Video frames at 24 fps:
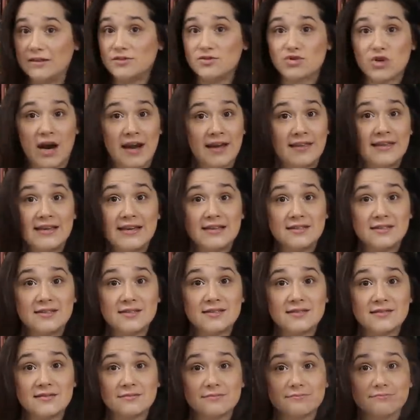try
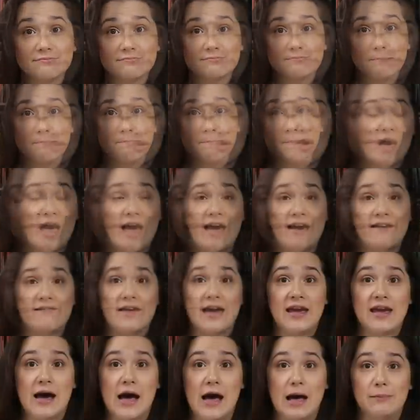these. If you have
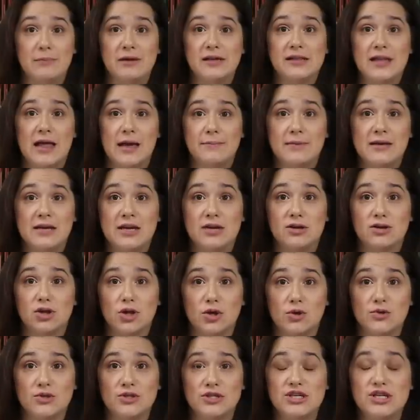a Hobby Lobby
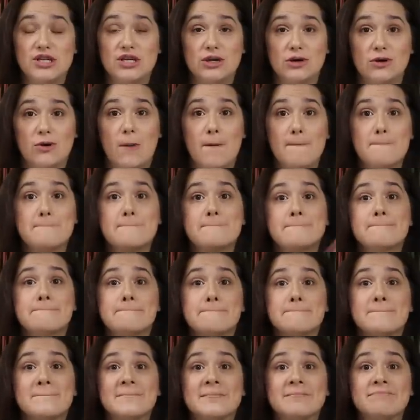close to you,
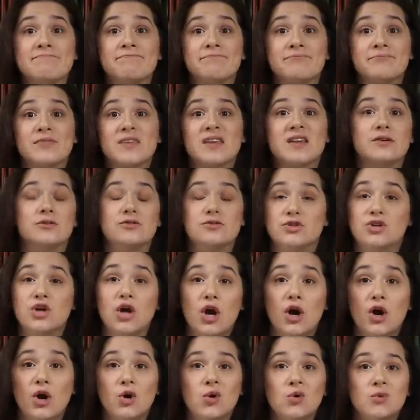
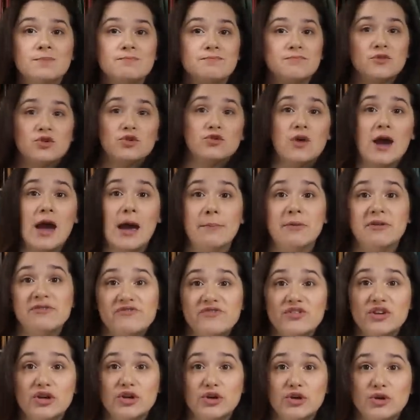go grab a
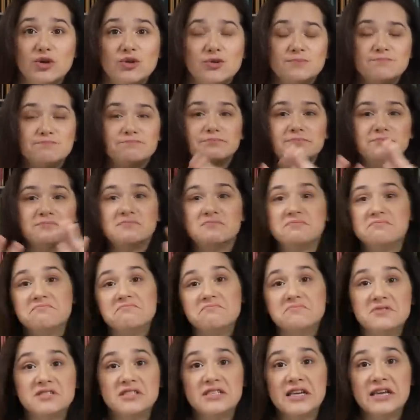few.
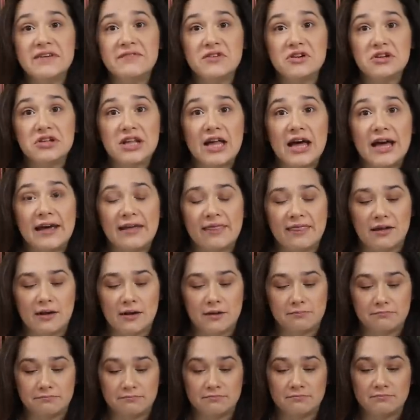See if you like
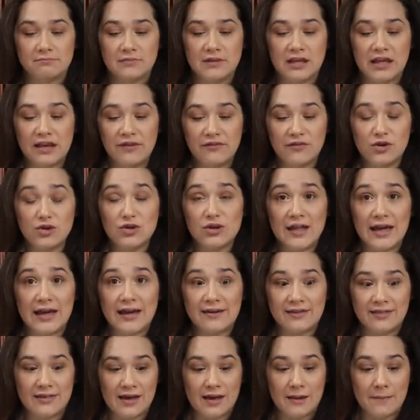them. If you
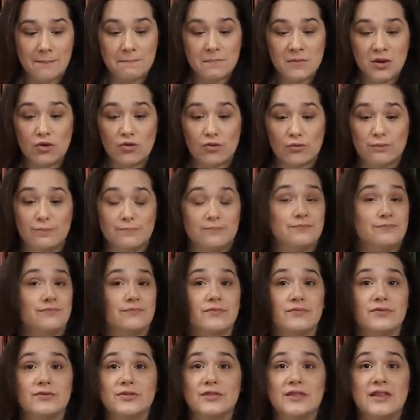like them,
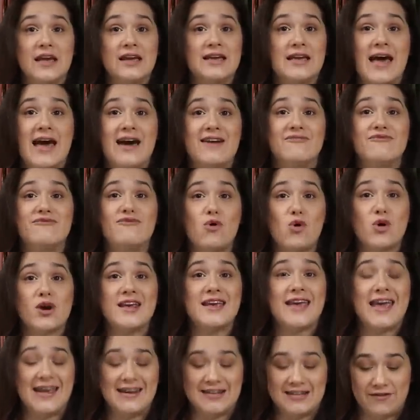they have
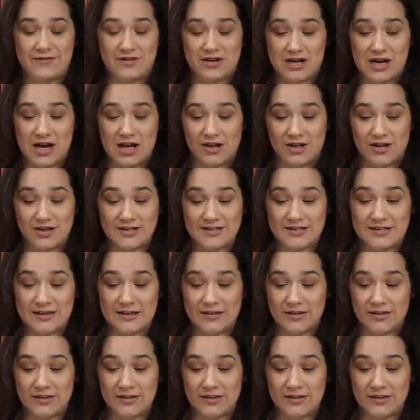forty-eight different colors.